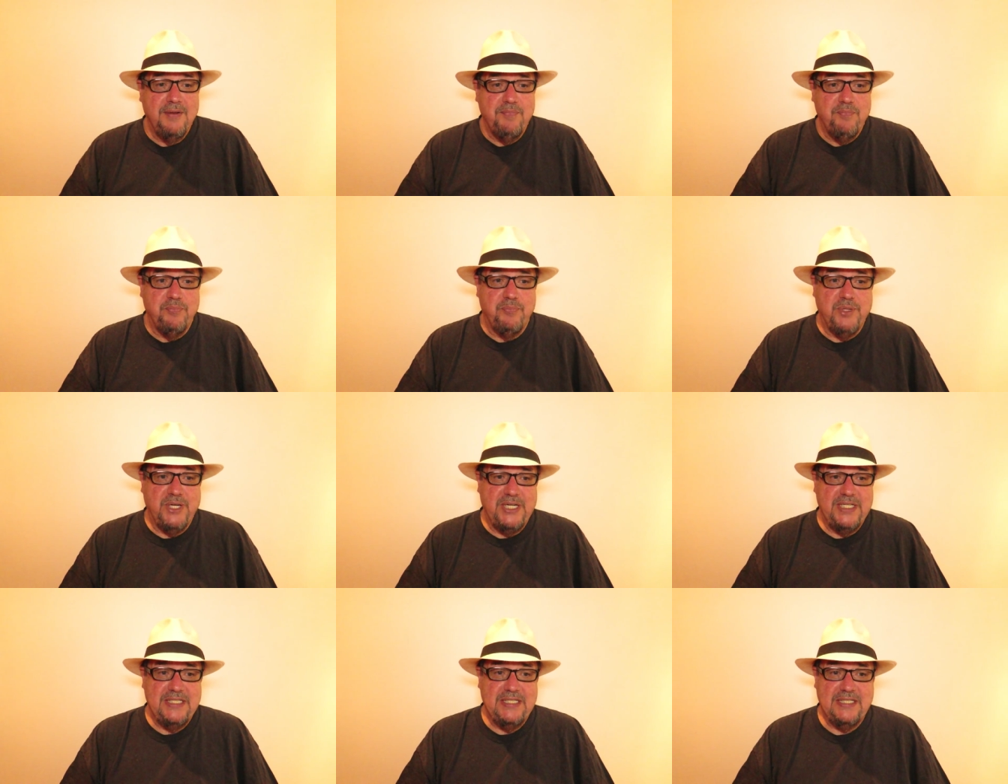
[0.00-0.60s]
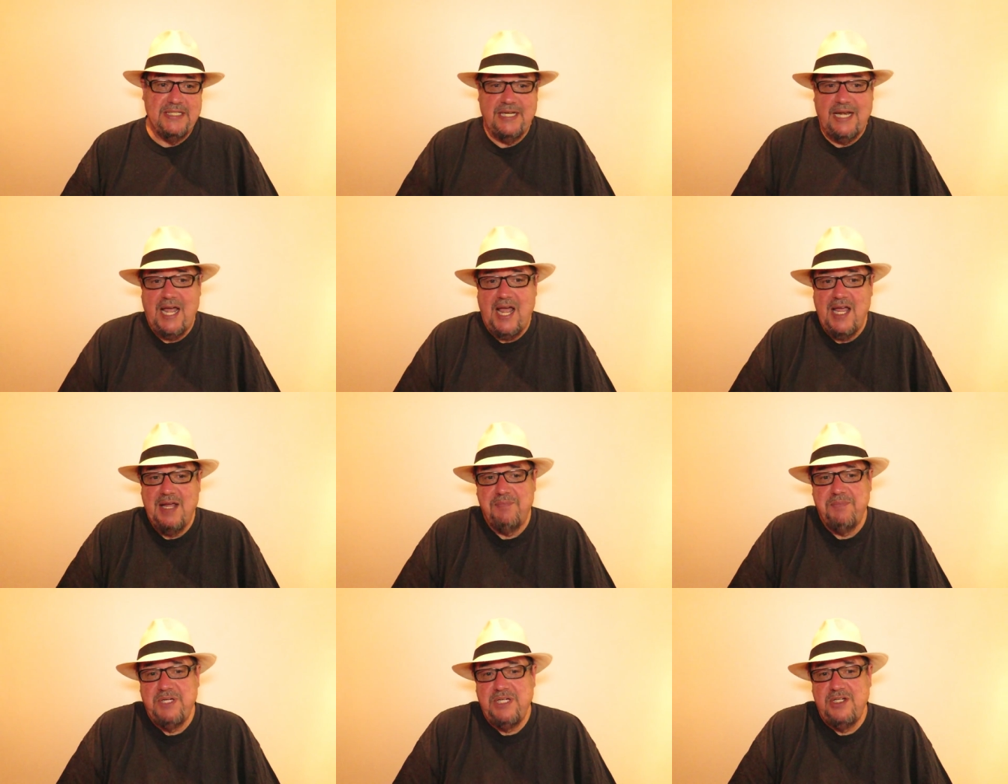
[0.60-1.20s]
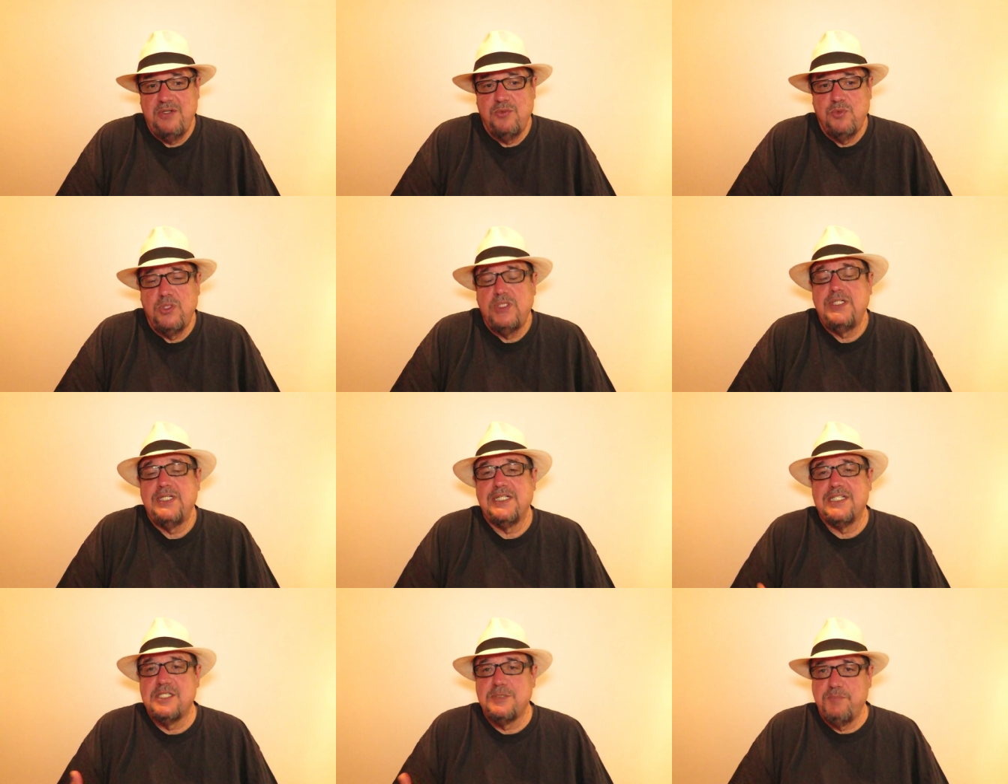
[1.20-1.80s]
But, I mean, you
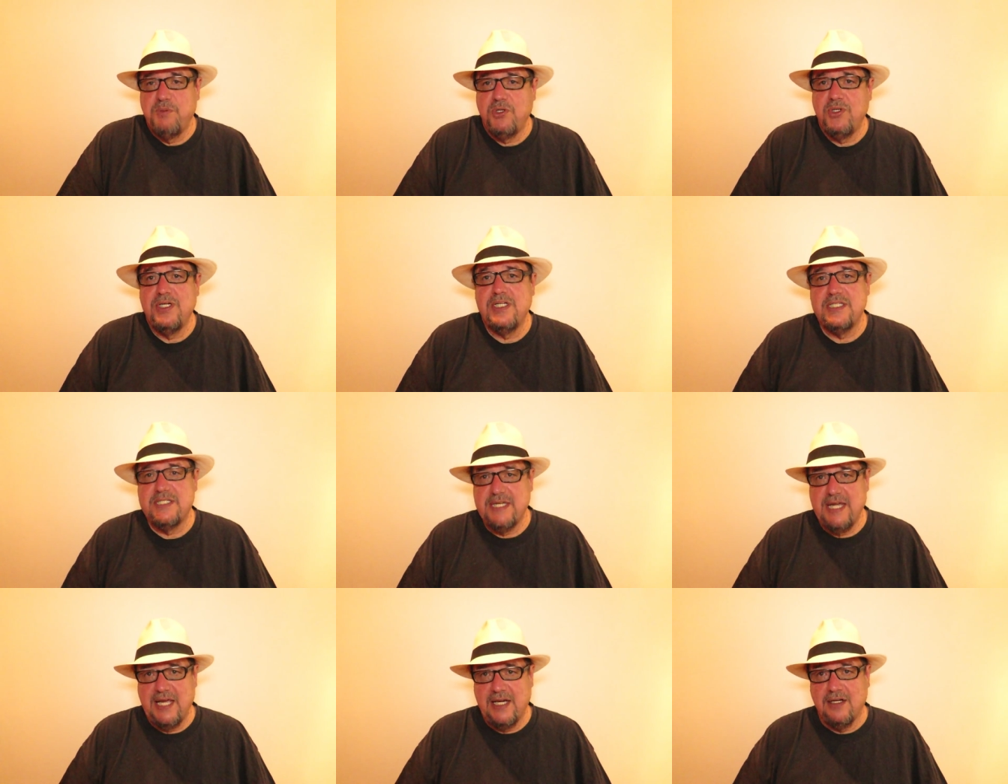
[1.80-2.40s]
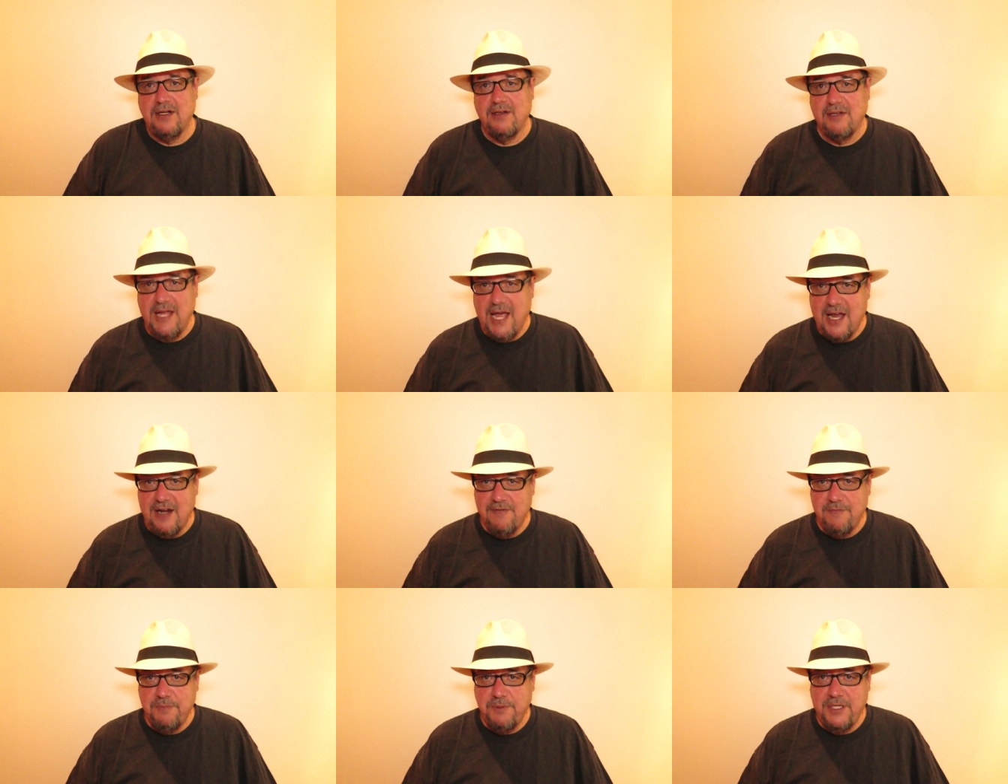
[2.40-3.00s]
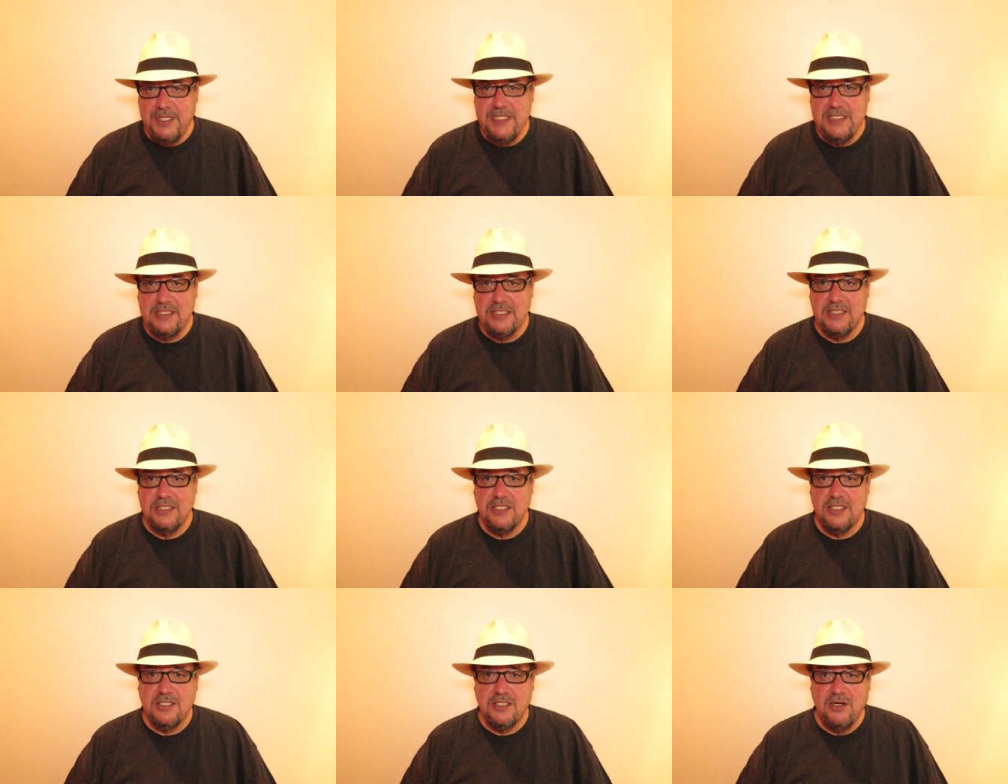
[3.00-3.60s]
wouldn't experience that in a lot of places,